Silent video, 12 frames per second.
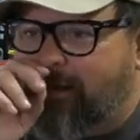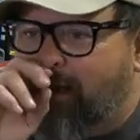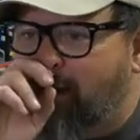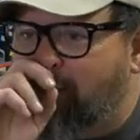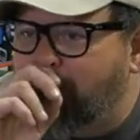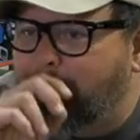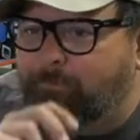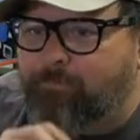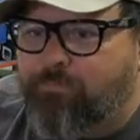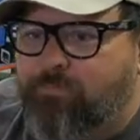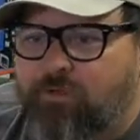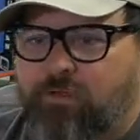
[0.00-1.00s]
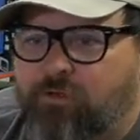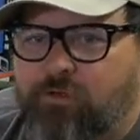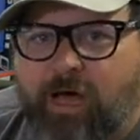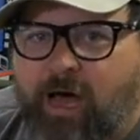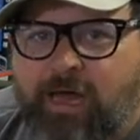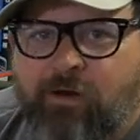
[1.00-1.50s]
I'm
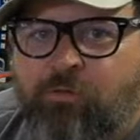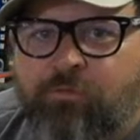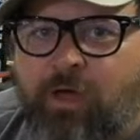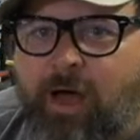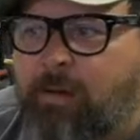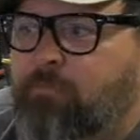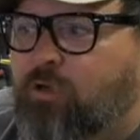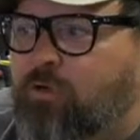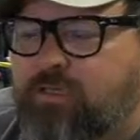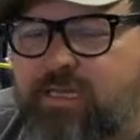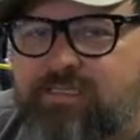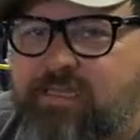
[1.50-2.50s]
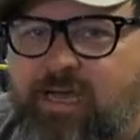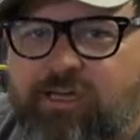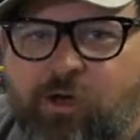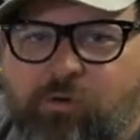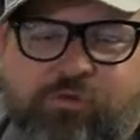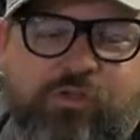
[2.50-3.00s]
learning as I
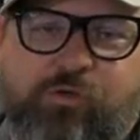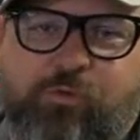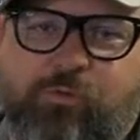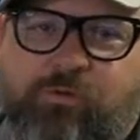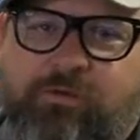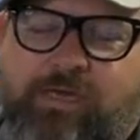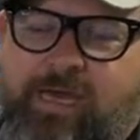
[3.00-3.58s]
go too,